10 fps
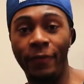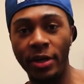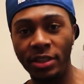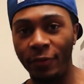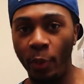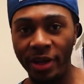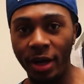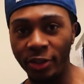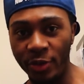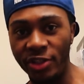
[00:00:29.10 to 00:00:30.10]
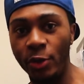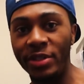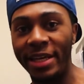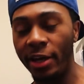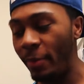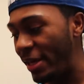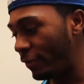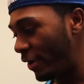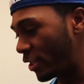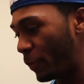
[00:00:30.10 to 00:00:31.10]
First off, what you gotta do is choose how you're gonna make
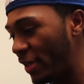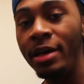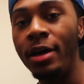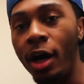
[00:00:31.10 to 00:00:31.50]
the recipe.